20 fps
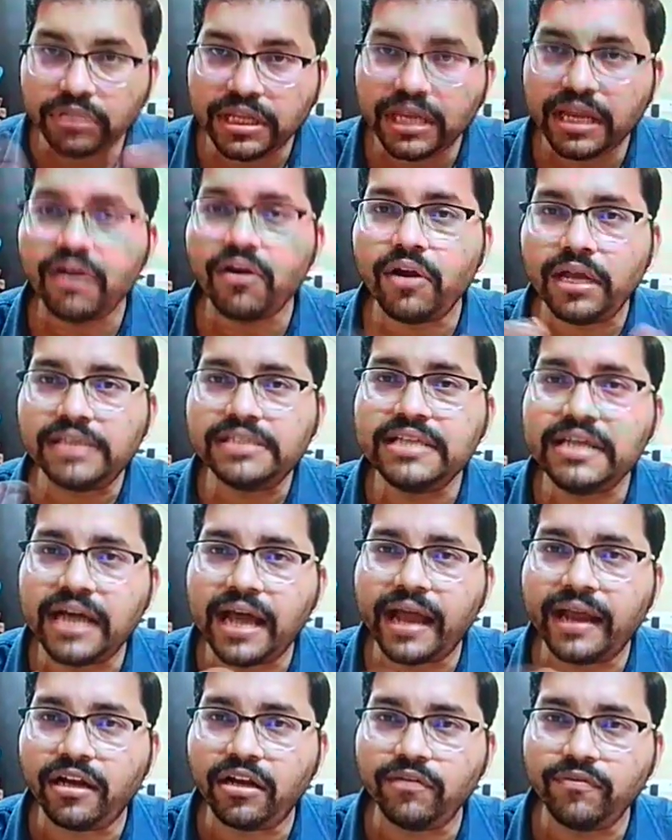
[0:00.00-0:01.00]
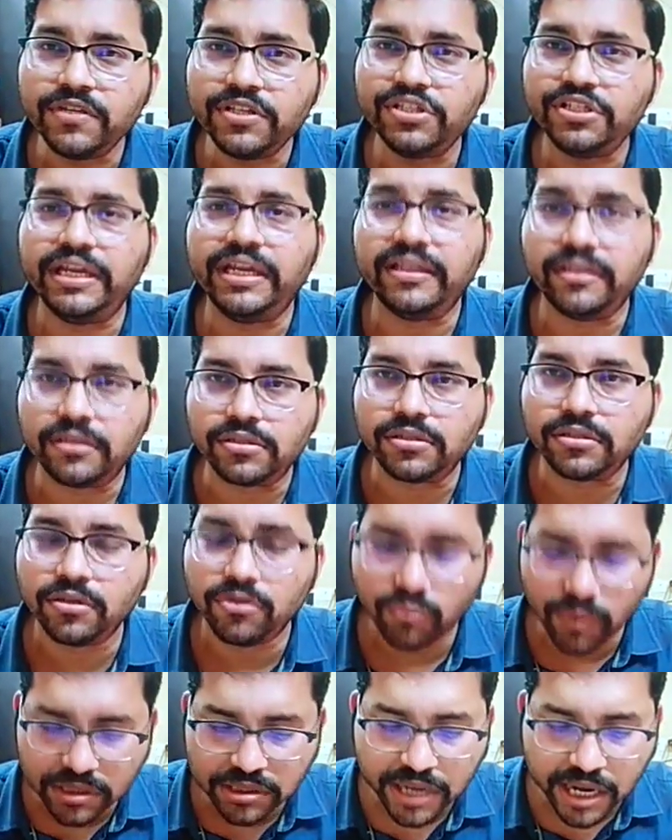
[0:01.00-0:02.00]
there is a kind of
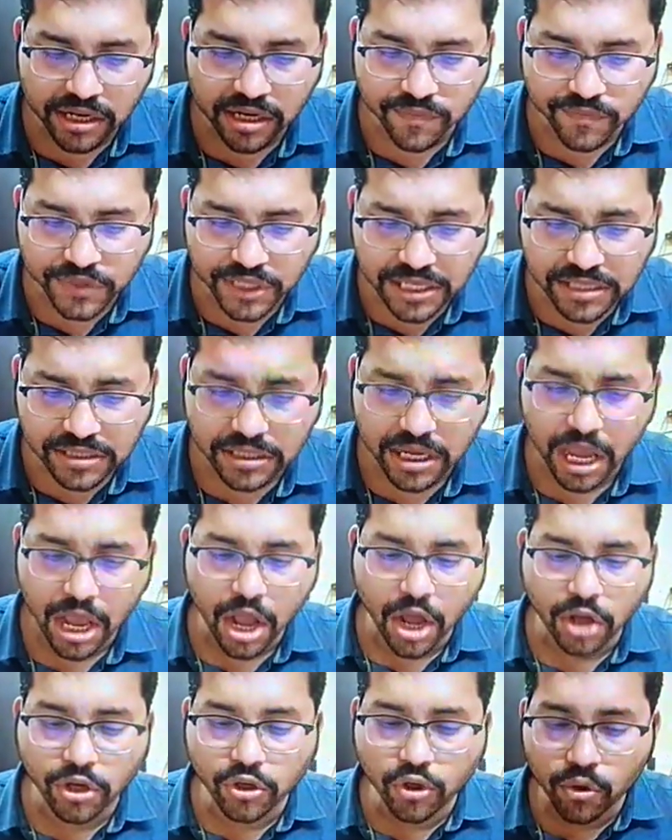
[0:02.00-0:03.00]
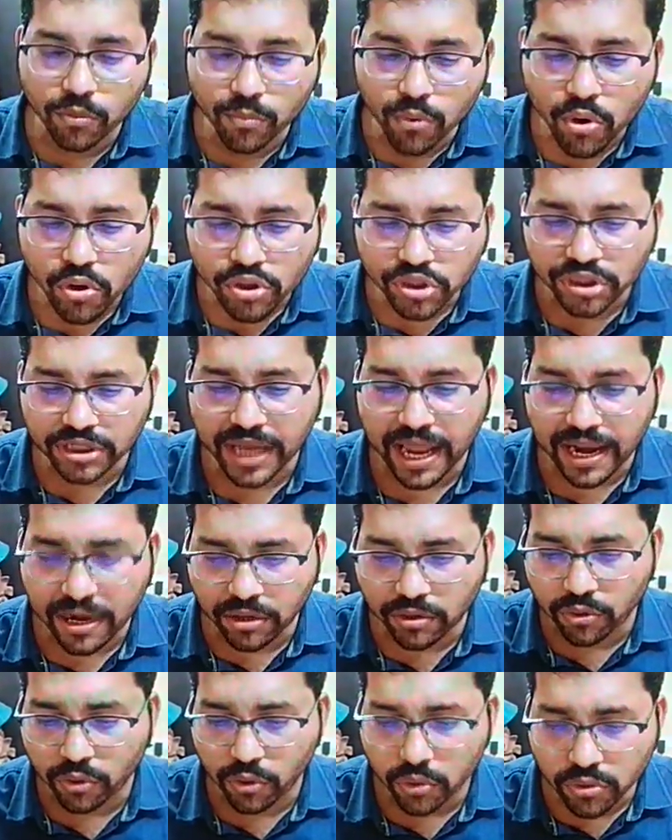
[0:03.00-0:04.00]
change. What kind of change? No more shall
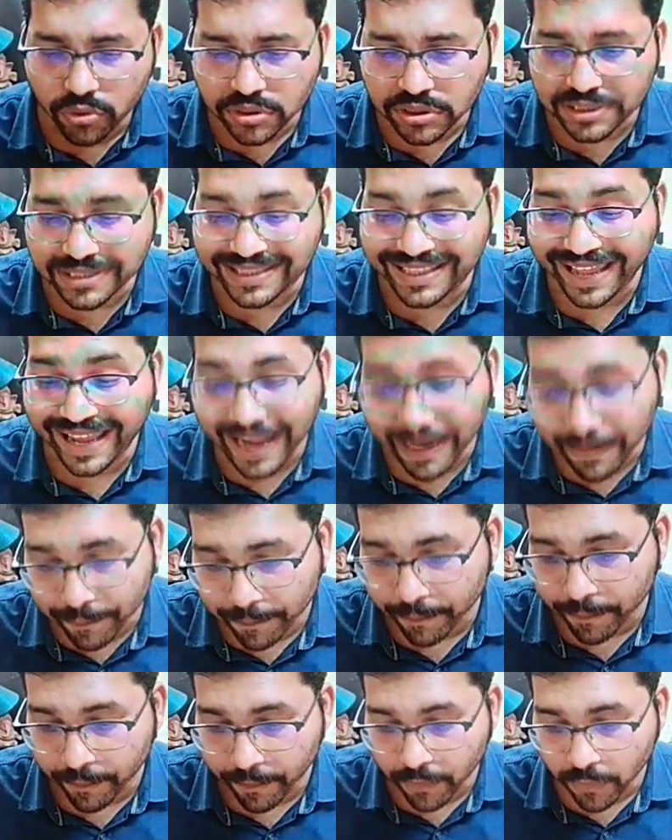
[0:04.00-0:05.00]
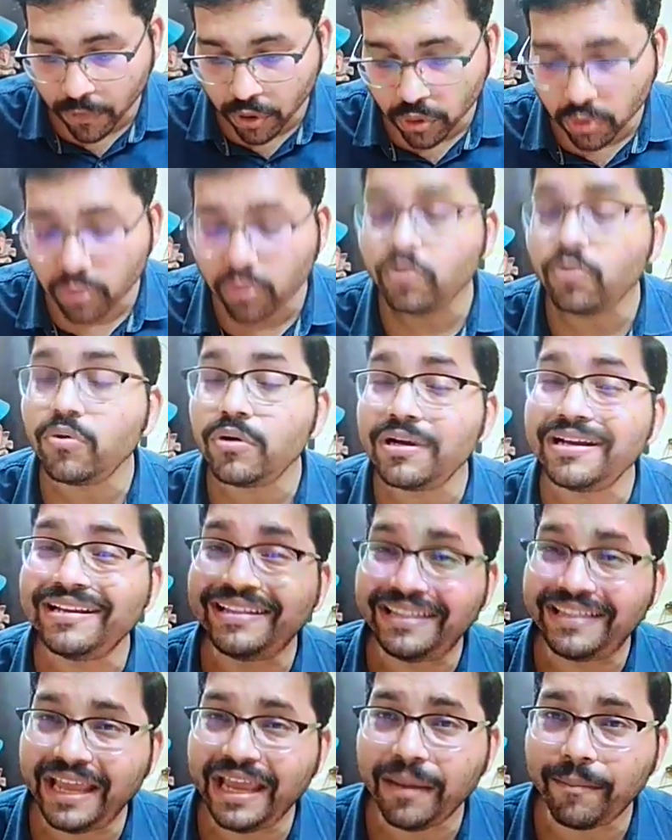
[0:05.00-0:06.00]
rouse them. Who
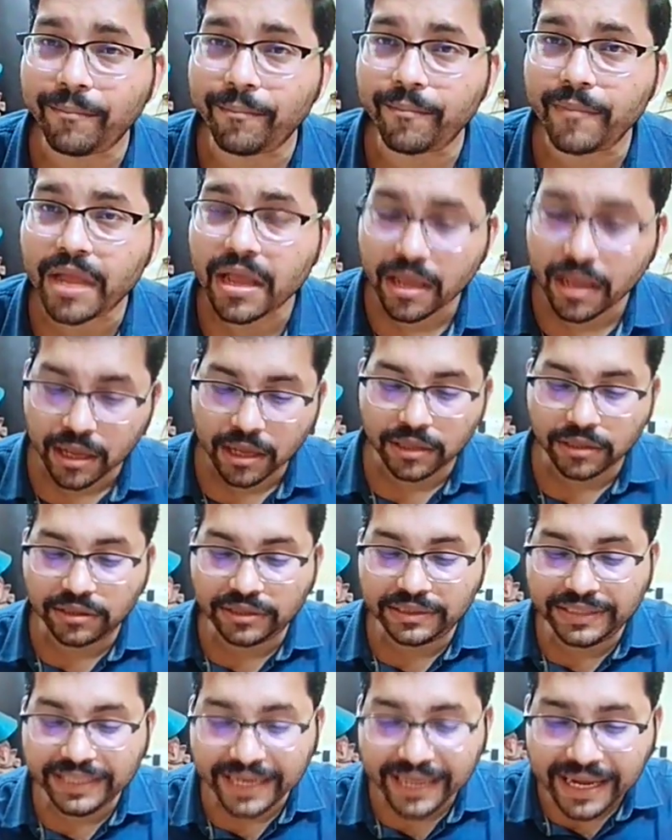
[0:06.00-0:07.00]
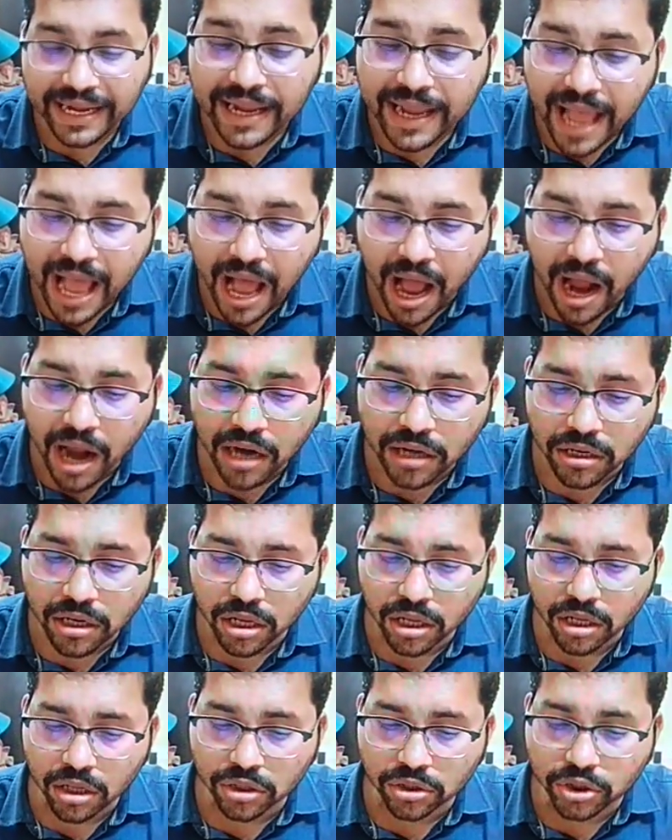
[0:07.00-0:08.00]
are them? They are
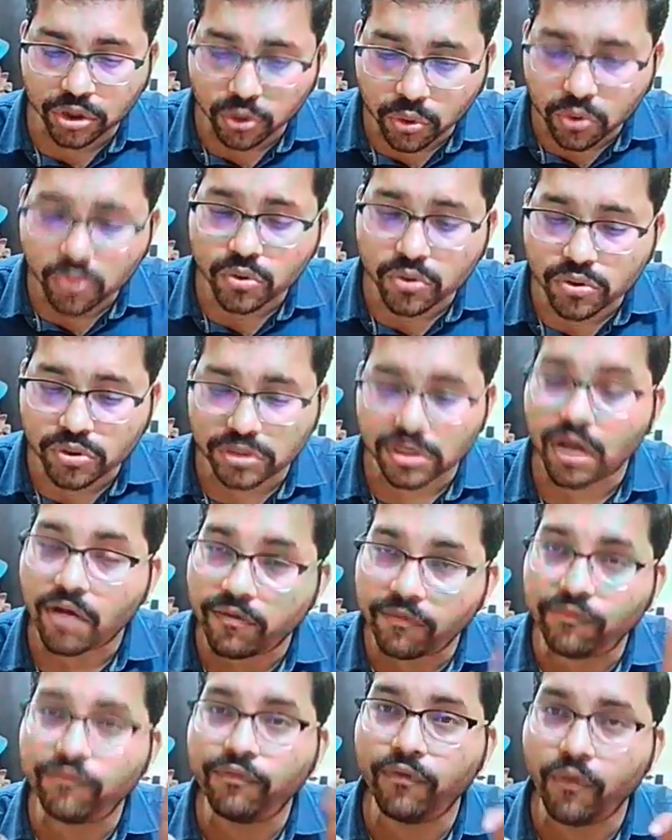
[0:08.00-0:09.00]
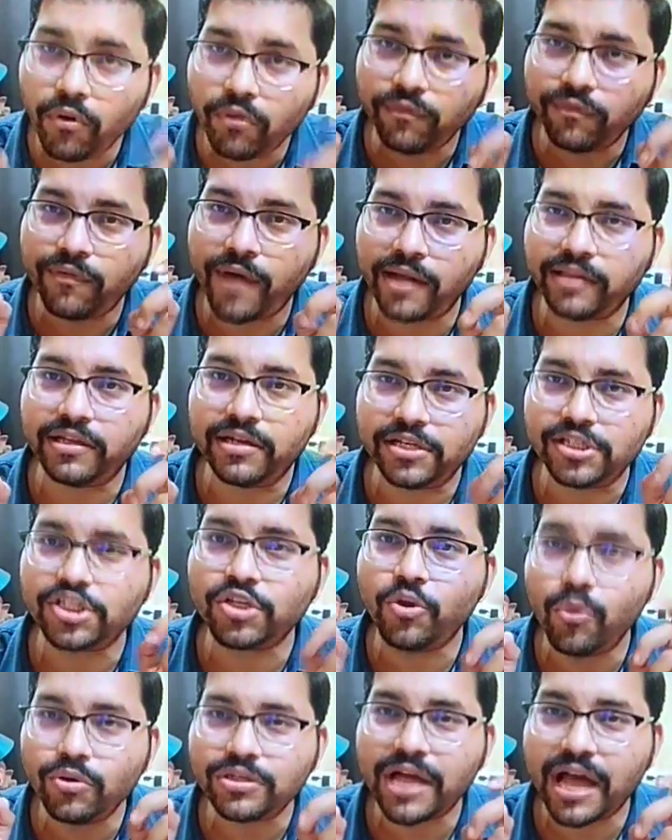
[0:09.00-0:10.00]
those
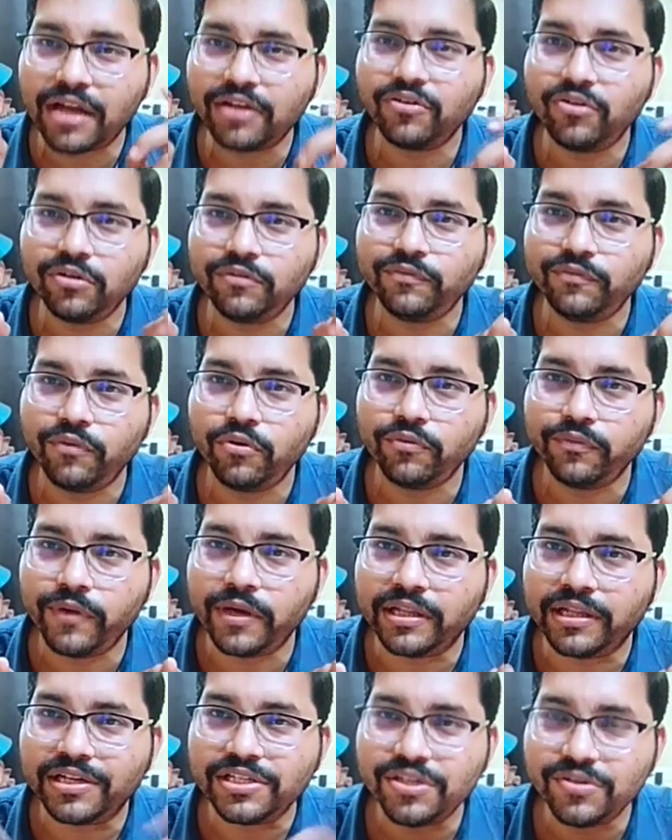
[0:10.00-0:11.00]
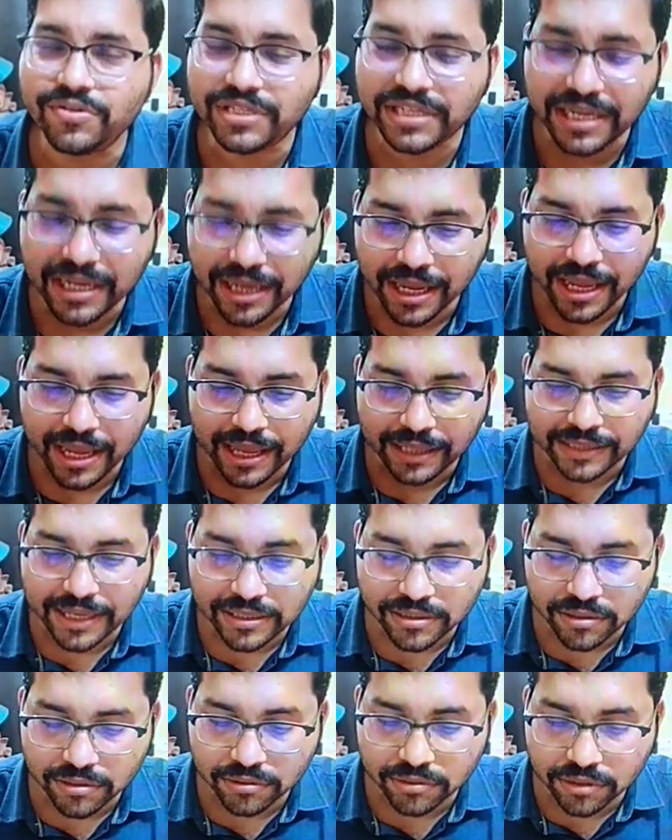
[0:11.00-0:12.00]
forefathers, quote unquote forefathers. You see
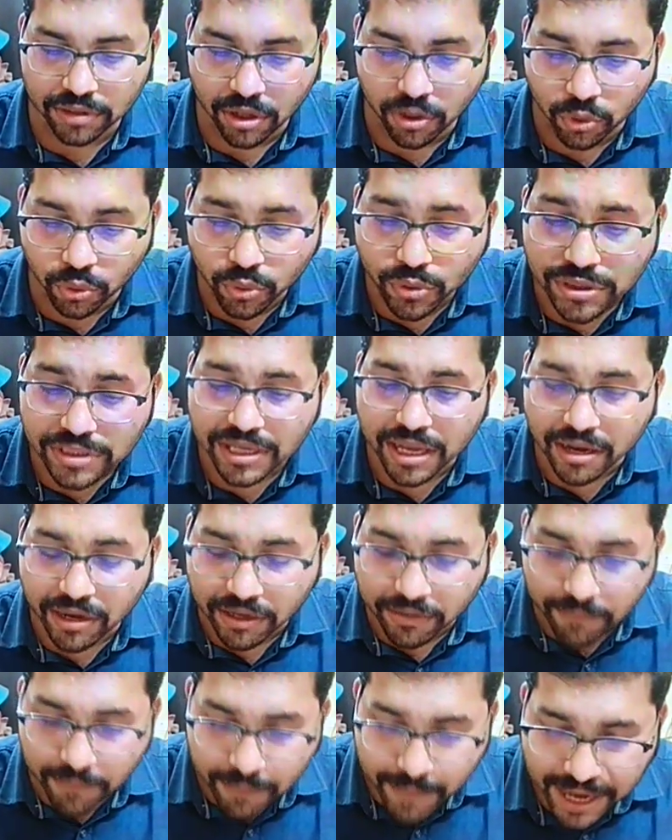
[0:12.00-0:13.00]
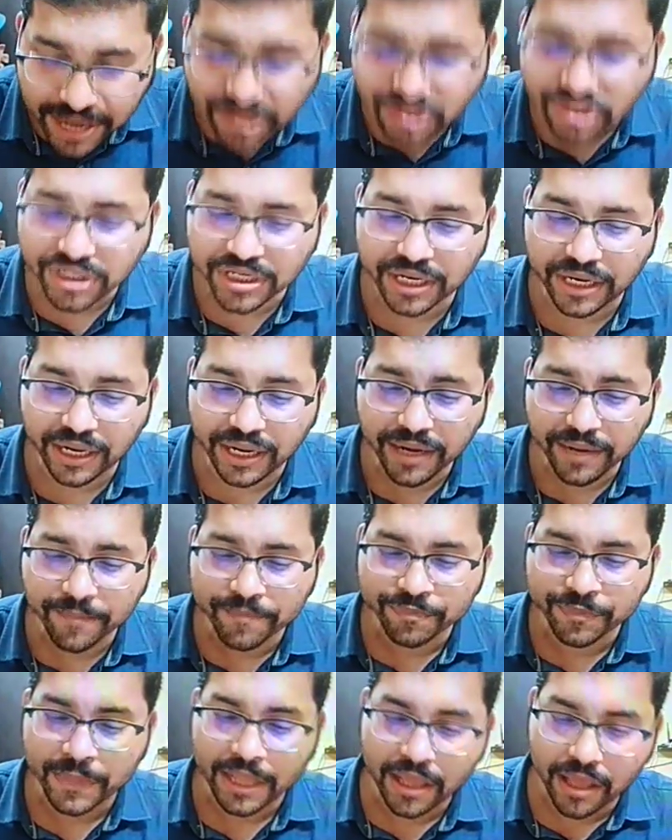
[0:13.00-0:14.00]
that whose mentioning